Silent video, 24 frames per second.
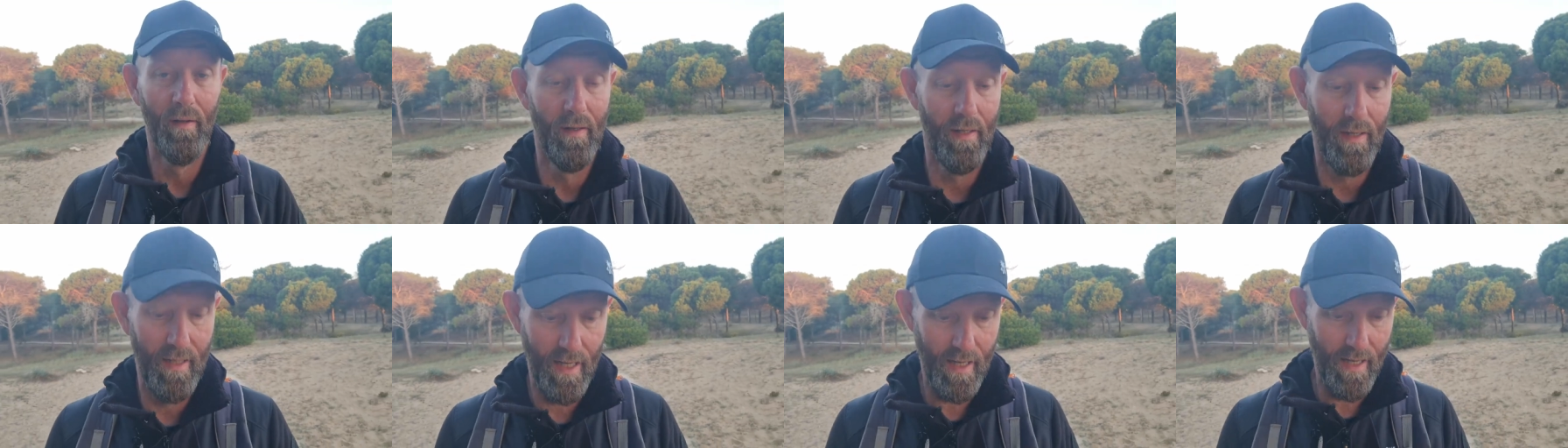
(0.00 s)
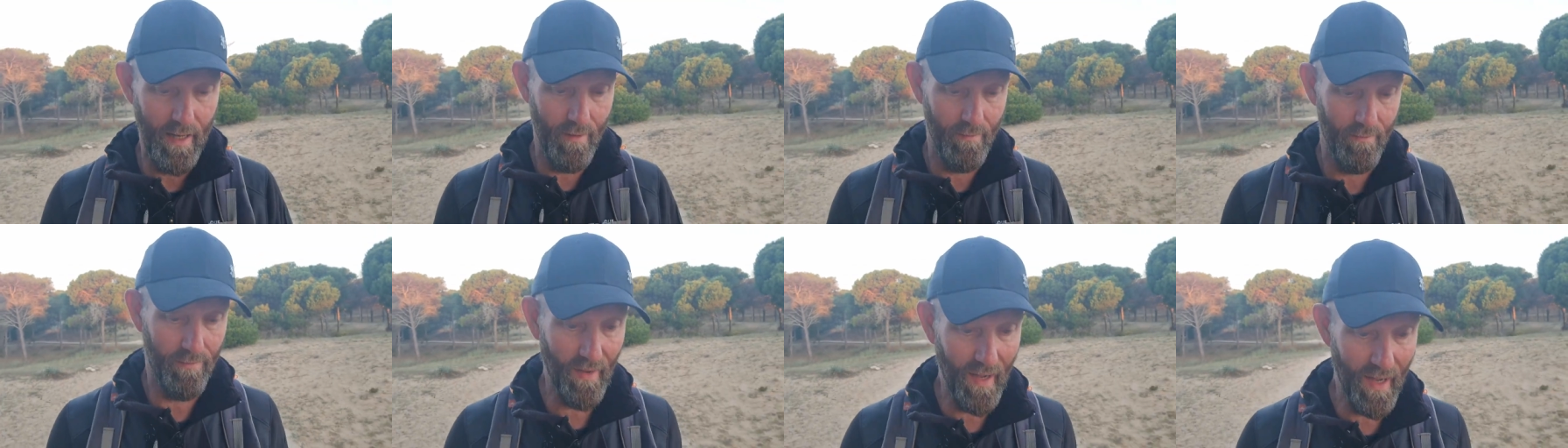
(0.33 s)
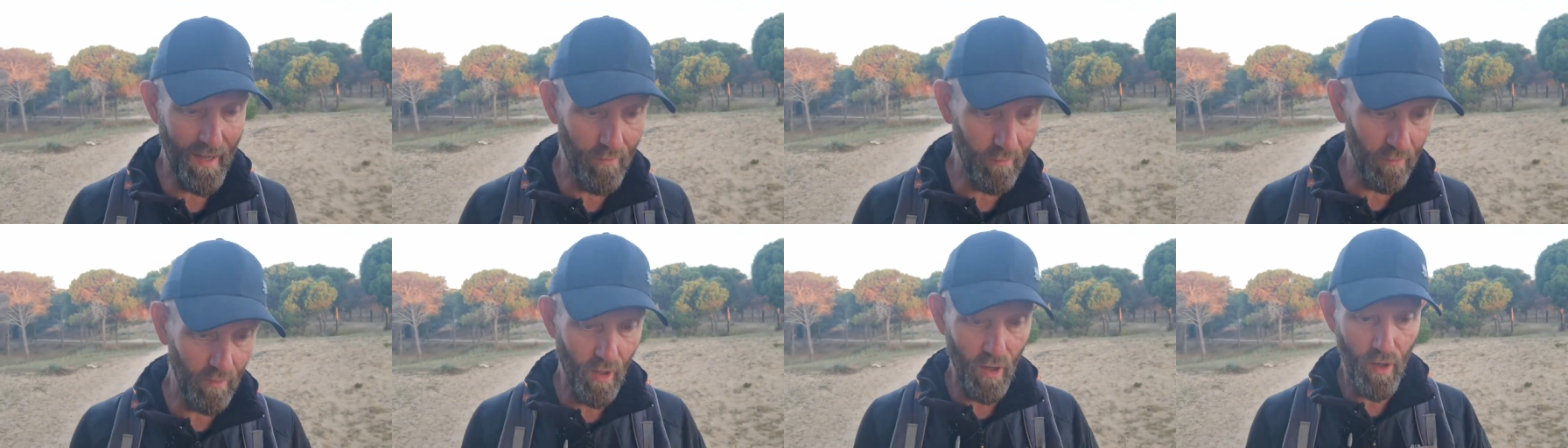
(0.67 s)
Um, for
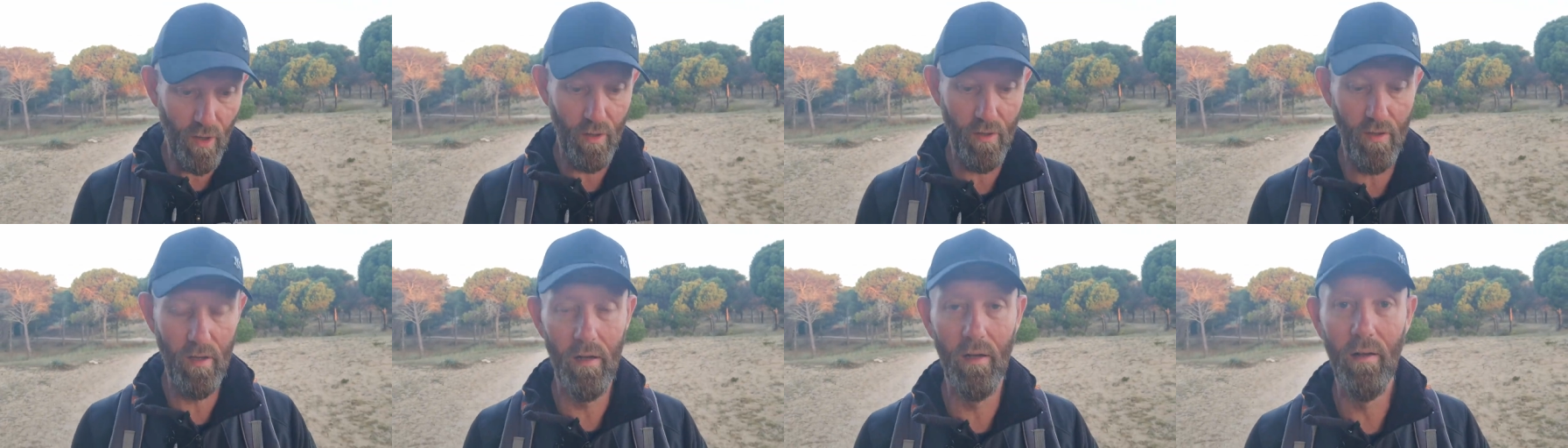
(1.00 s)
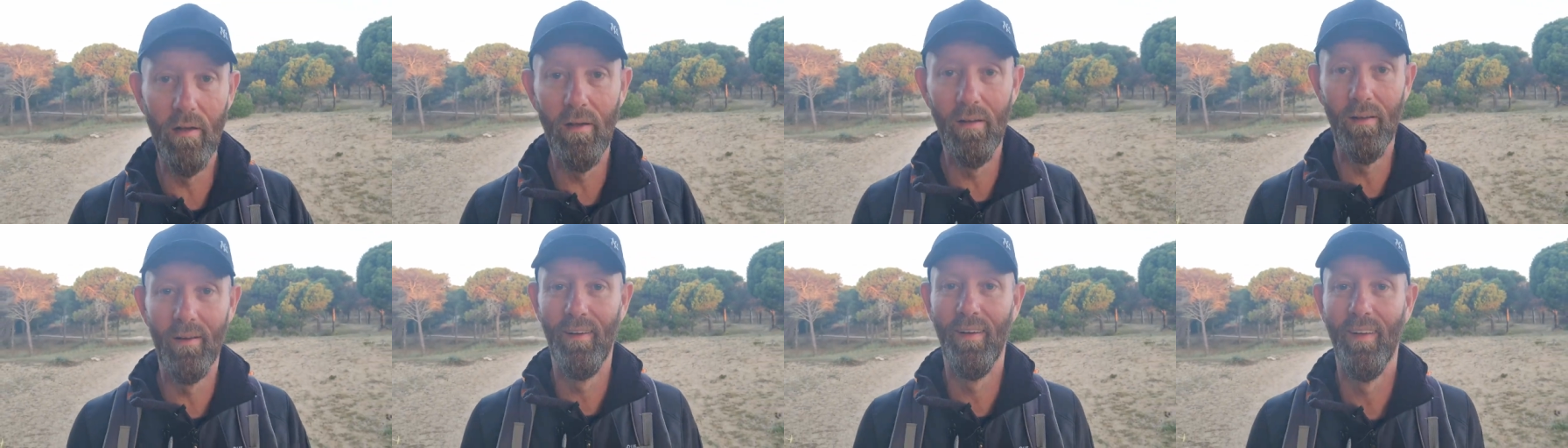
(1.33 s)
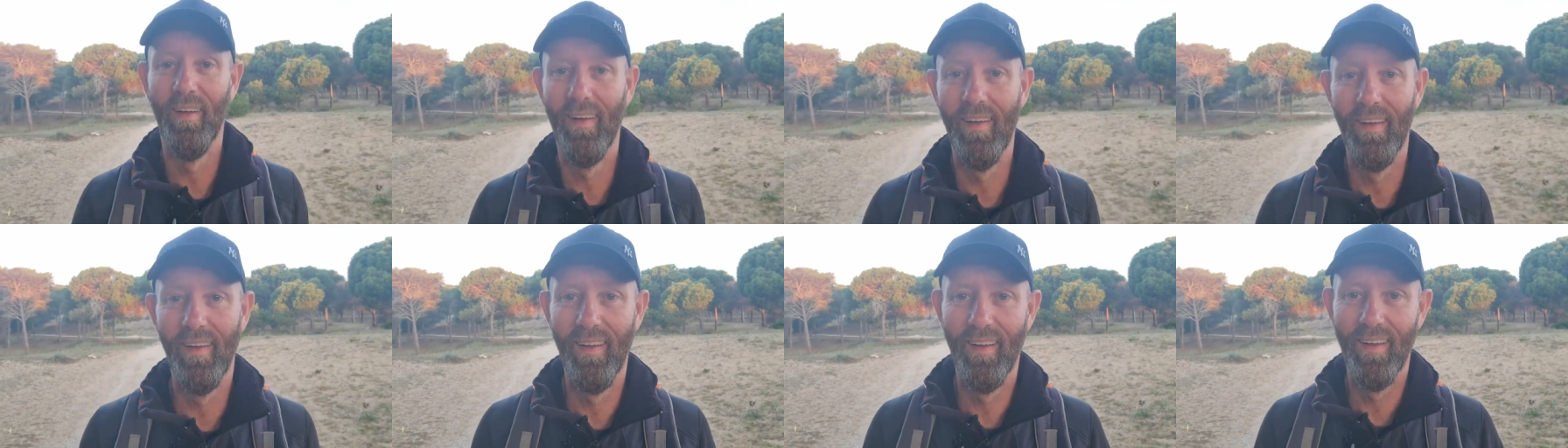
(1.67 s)
how long?
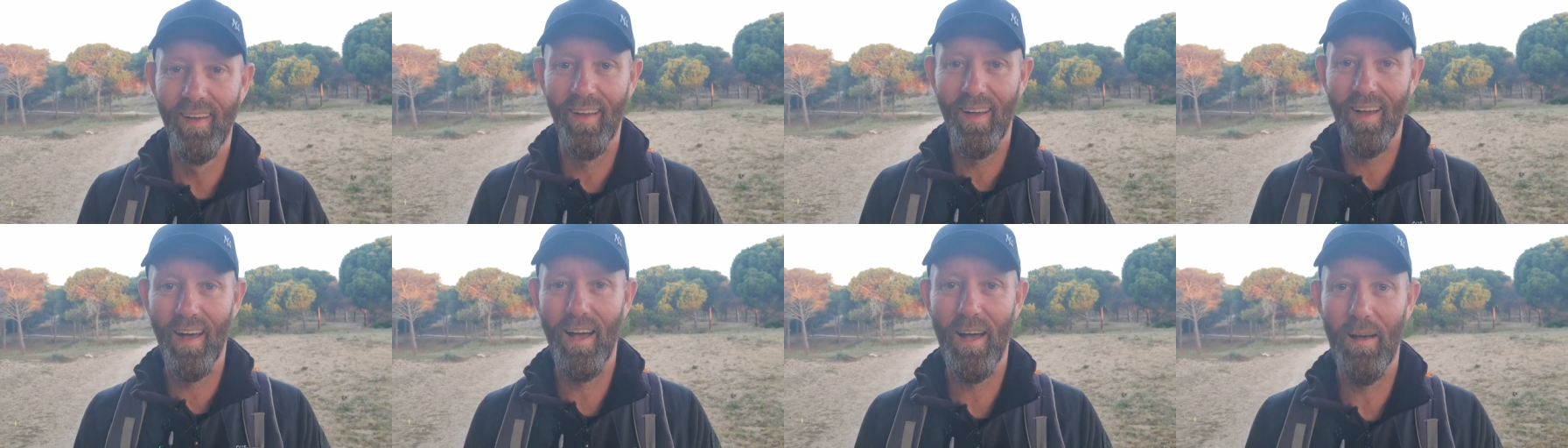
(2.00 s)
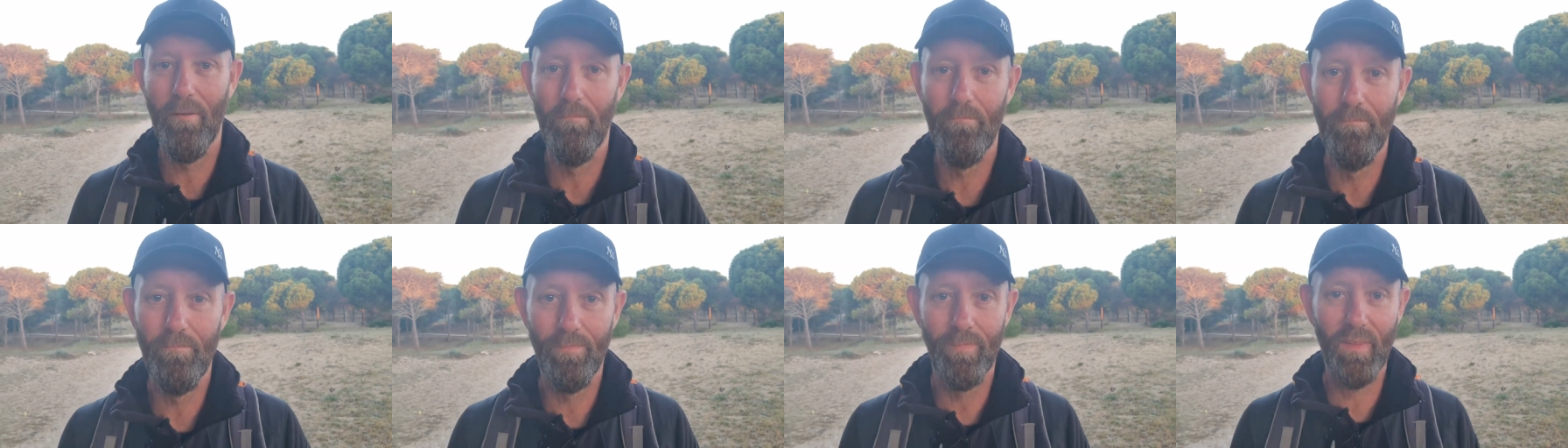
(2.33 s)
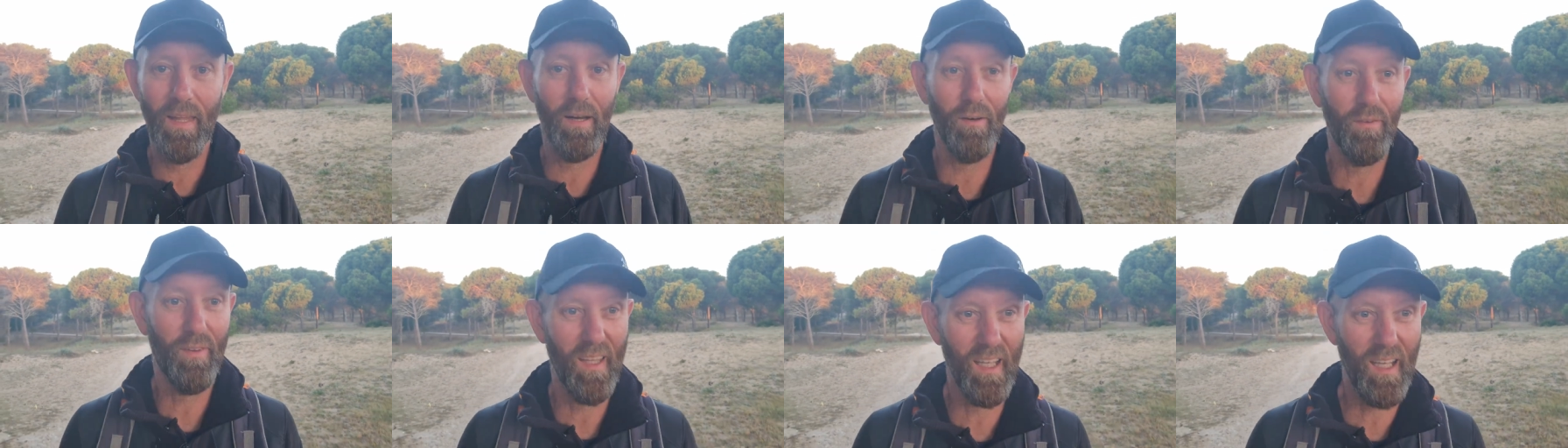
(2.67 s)
Um,
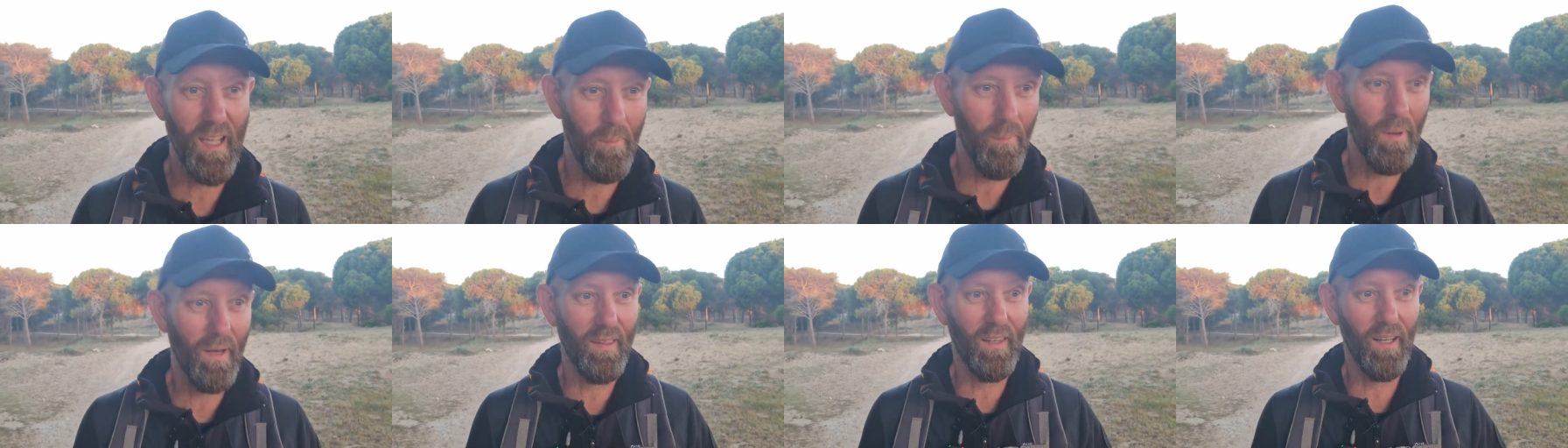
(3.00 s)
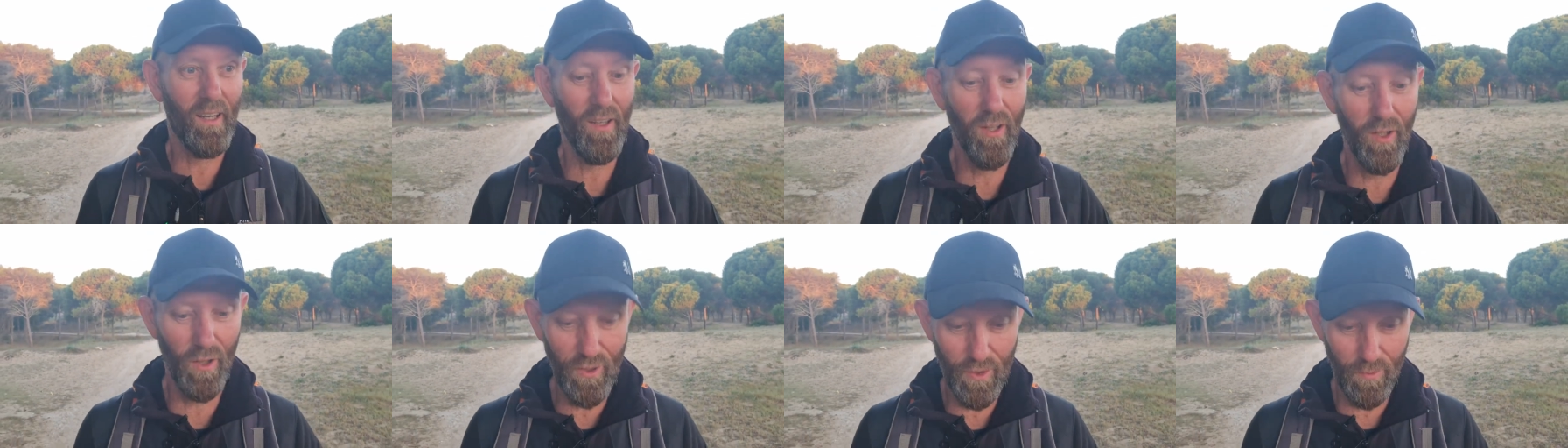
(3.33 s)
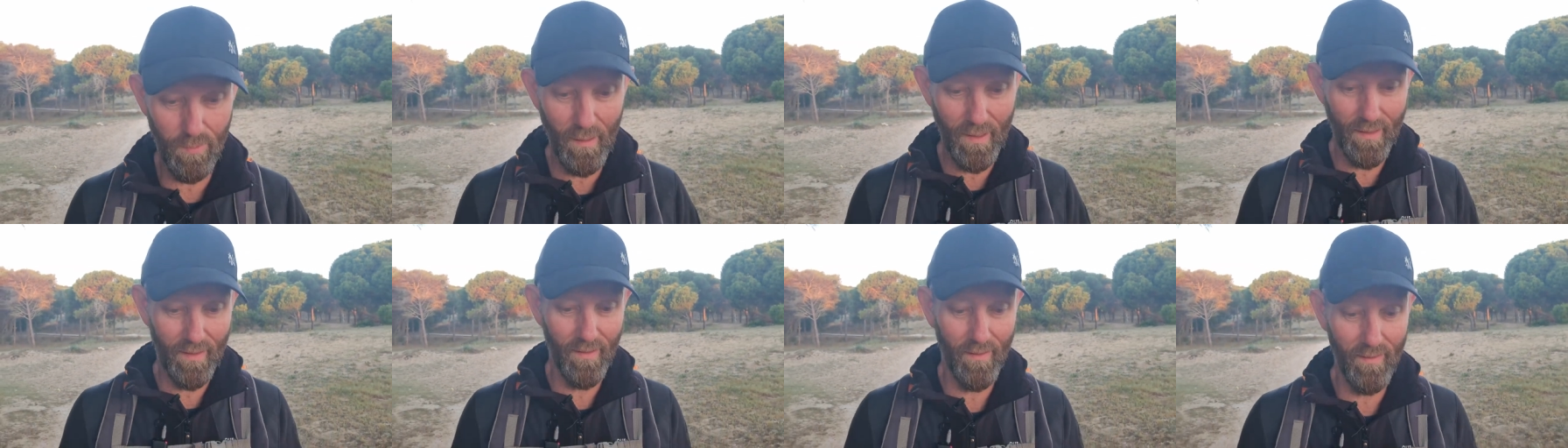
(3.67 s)
now think about the clutch
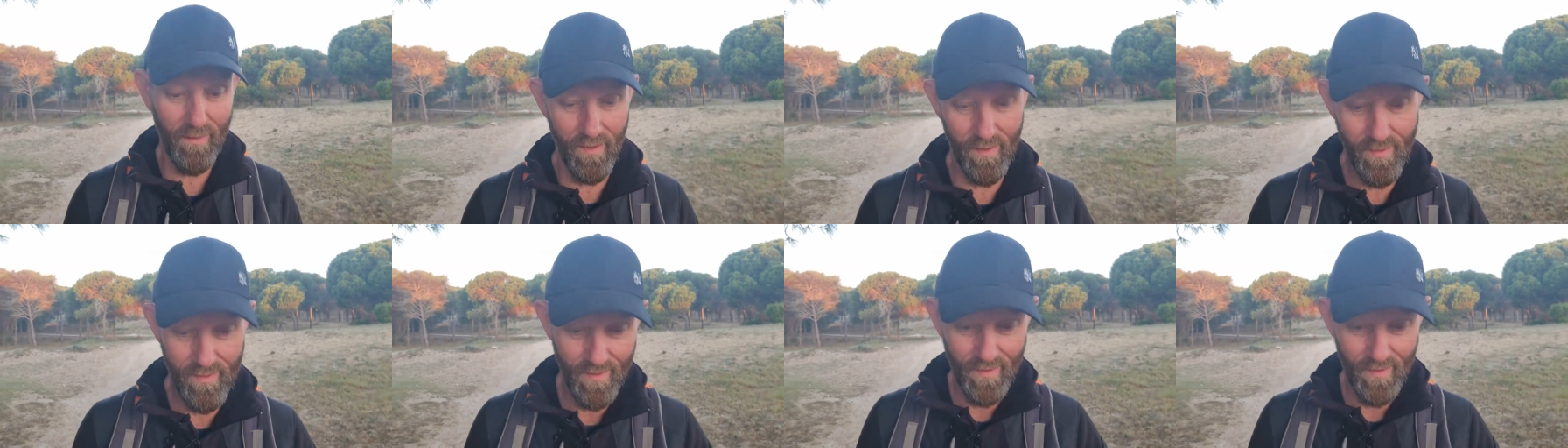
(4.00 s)
pedal.